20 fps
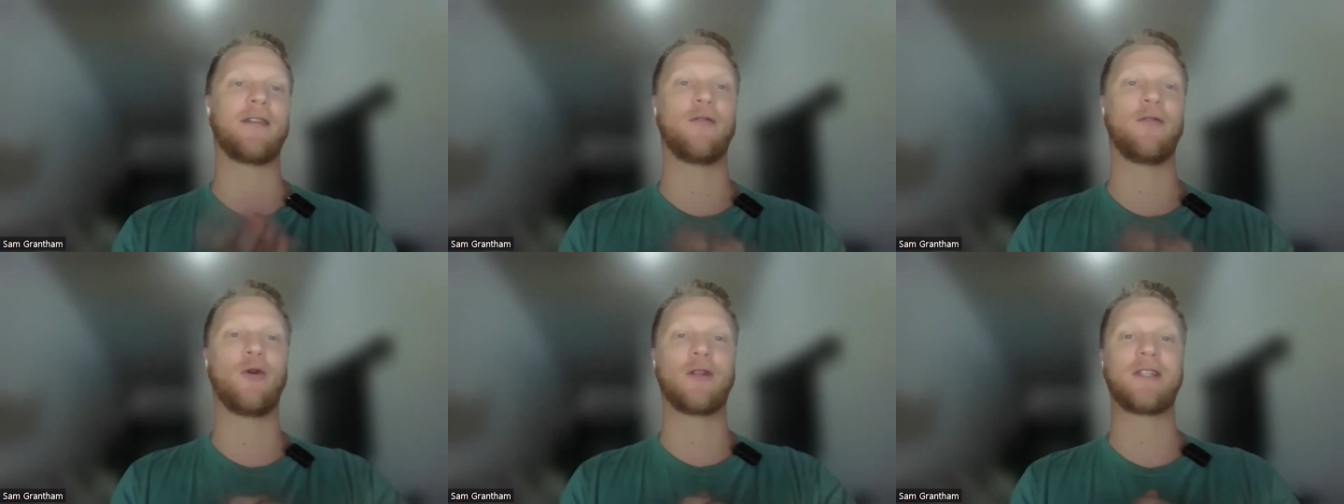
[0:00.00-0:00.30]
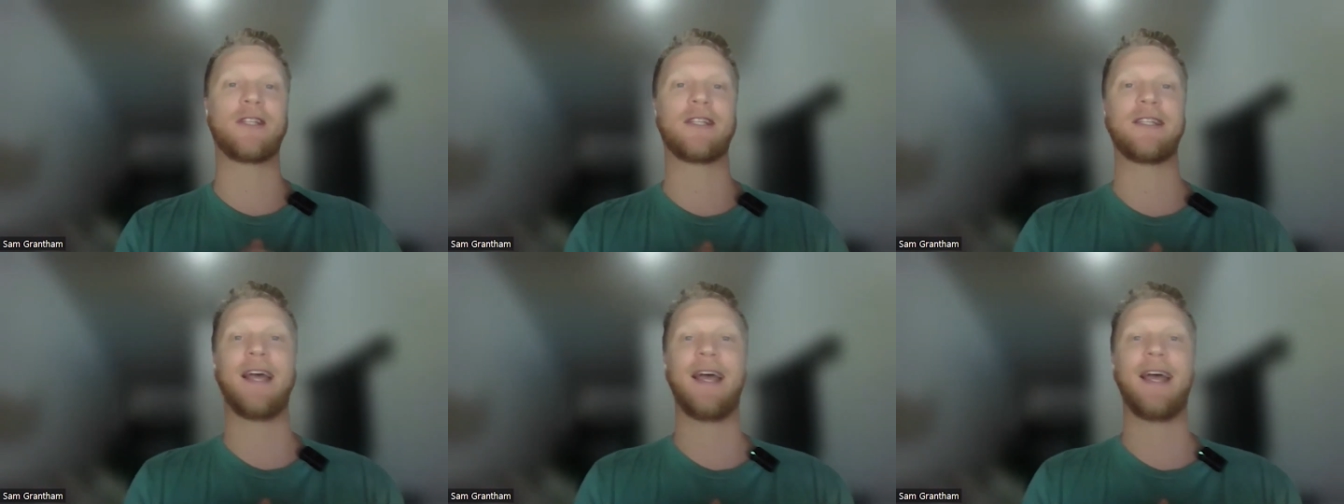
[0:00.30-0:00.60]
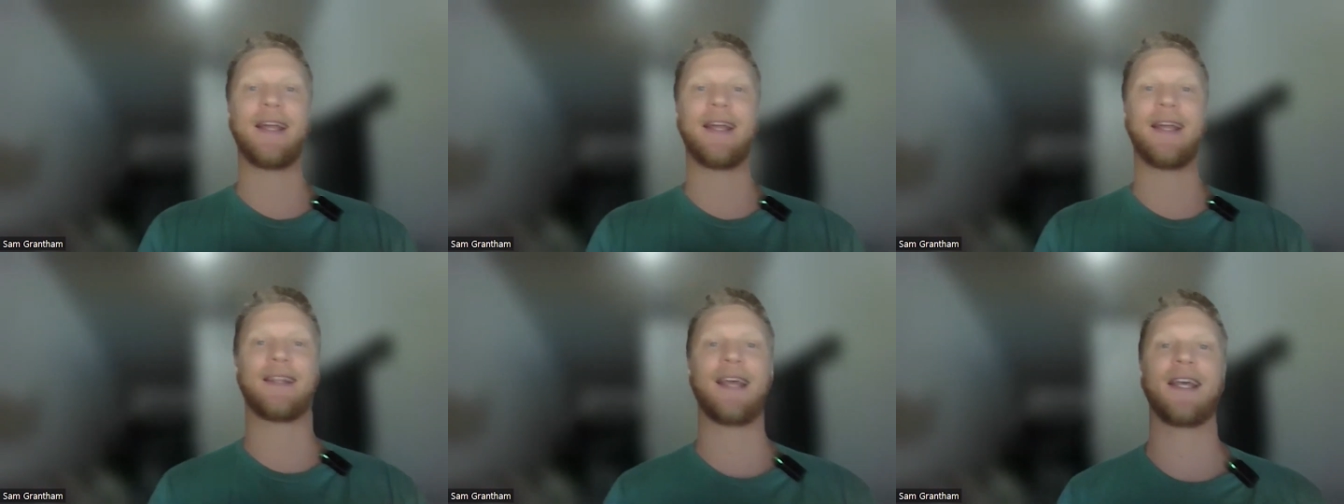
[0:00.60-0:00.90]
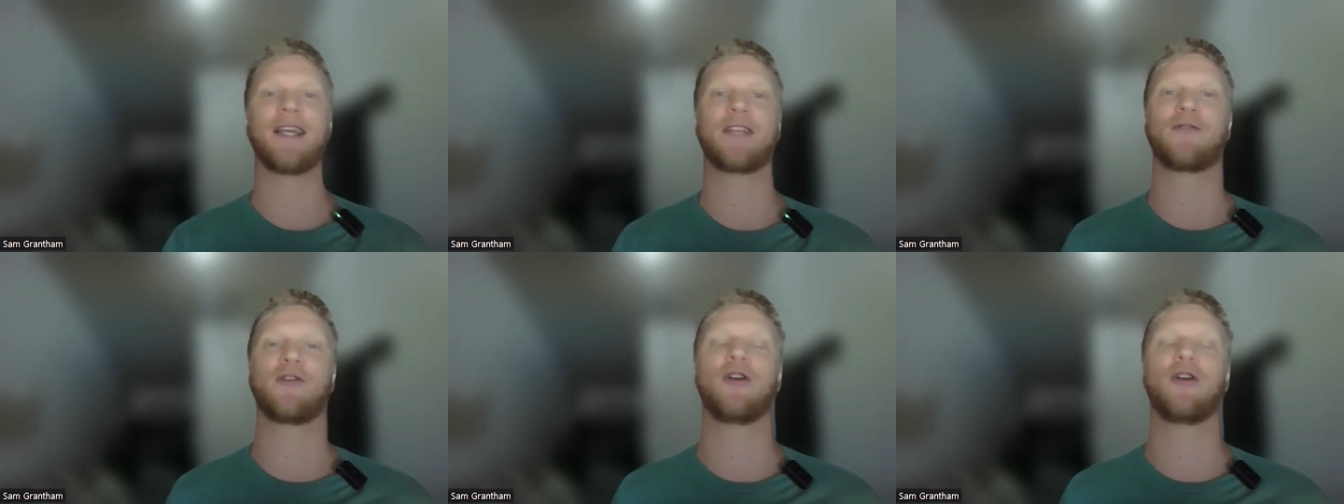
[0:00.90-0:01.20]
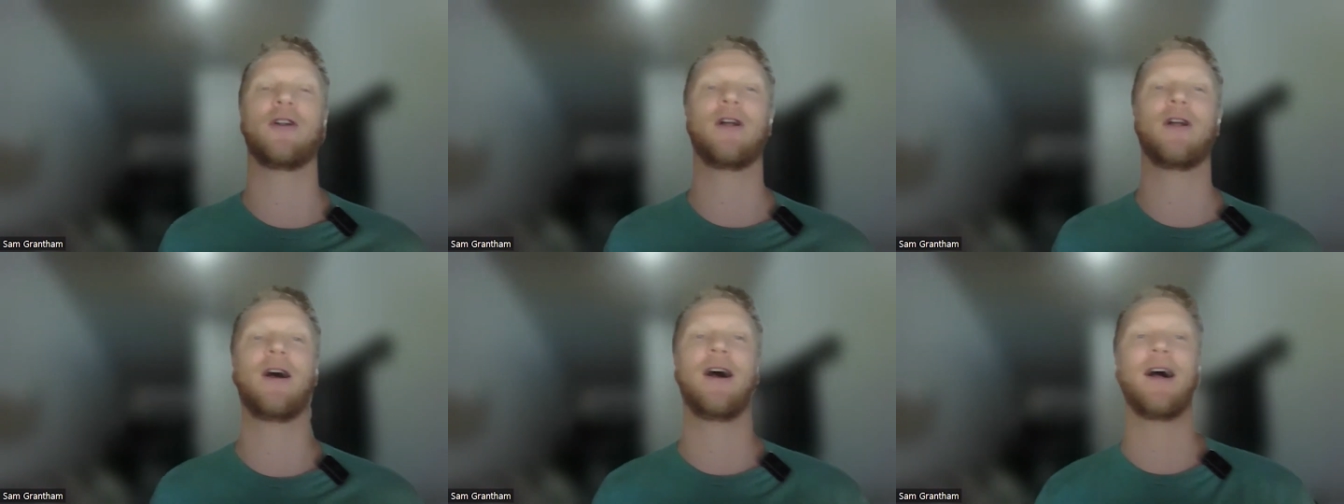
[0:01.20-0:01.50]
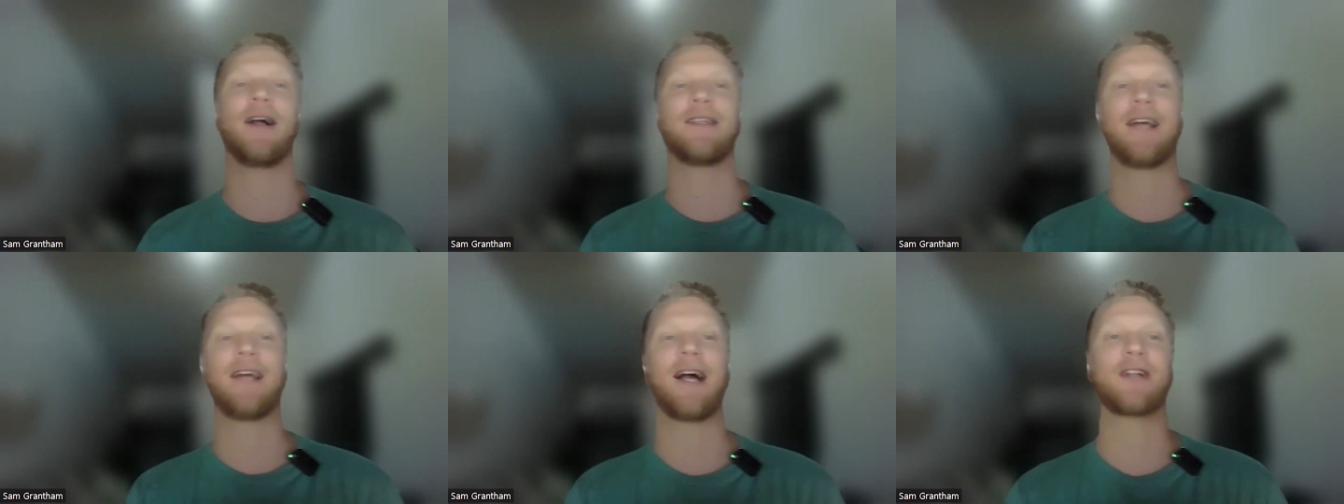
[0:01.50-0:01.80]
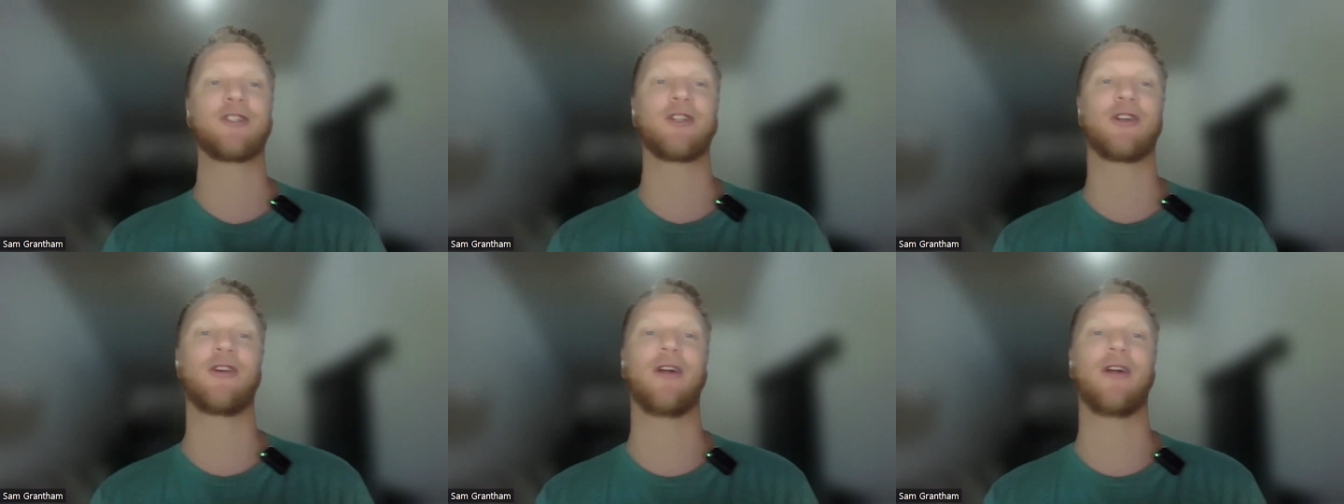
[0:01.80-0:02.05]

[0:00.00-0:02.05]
everyone, today, and thanks for Dr.